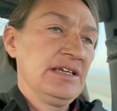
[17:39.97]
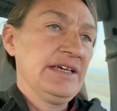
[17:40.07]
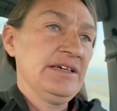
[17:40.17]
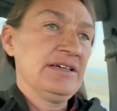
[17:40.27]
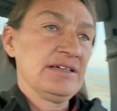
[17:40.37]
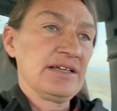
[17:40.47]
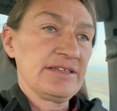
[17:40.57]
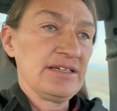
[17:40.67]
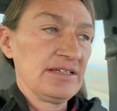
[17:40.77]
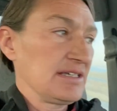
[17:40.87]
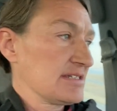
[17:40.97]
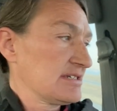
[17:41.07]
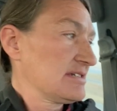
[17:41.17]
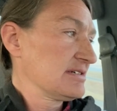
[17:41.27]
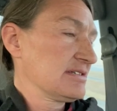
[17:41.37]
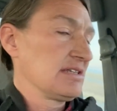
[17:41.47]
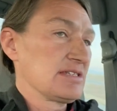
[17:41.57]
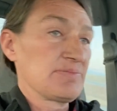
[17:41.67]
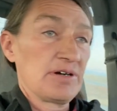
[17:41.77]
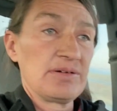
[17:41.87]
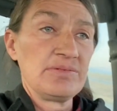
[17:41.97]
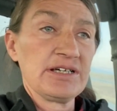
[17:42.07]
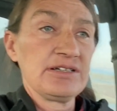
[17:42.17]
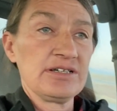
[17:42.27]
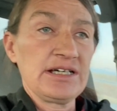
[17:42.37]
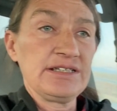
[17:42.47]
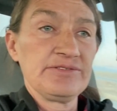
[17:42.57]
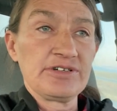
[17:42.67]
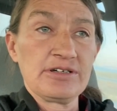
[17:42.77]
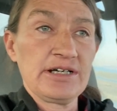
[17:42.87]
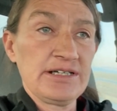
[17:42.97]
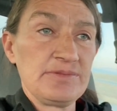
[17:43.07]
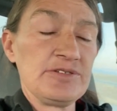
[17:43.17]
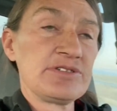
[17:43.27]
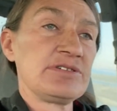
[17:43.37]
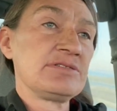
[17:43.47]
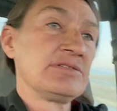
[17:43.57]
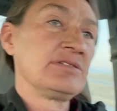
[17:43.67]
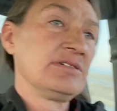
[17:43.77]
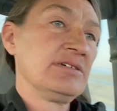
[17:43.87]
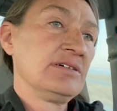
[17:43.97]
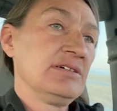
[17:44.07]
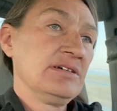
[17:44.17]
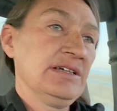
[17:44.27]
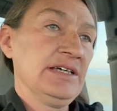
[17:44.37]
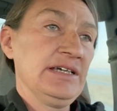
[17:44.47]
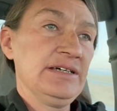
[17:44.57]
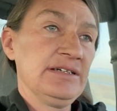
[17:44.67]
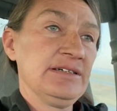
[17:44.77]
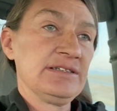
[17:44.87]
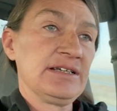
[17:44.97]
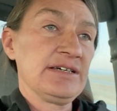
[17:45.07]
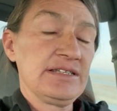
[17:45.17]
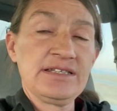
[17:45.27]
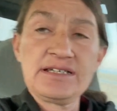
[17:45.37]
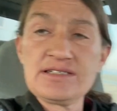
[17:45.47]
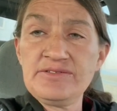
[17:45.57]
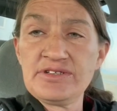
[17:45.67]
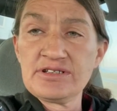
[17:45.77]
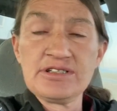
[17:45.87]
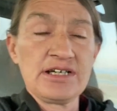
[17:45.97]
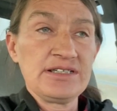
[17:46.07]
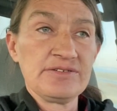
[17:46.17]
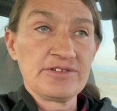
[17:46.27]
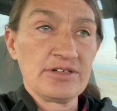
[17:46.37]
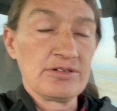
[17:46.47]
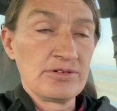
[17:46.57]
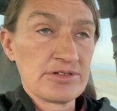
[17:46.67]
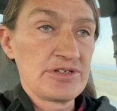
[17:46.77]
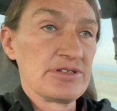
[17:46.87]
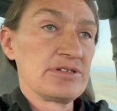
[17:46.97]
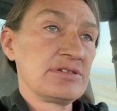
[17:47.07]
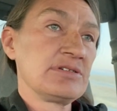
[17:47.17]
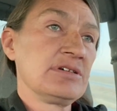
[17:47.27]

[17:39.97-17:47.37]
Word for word: And I think that's probably a good idea for our animals, and I think that's even a good idea for our horses.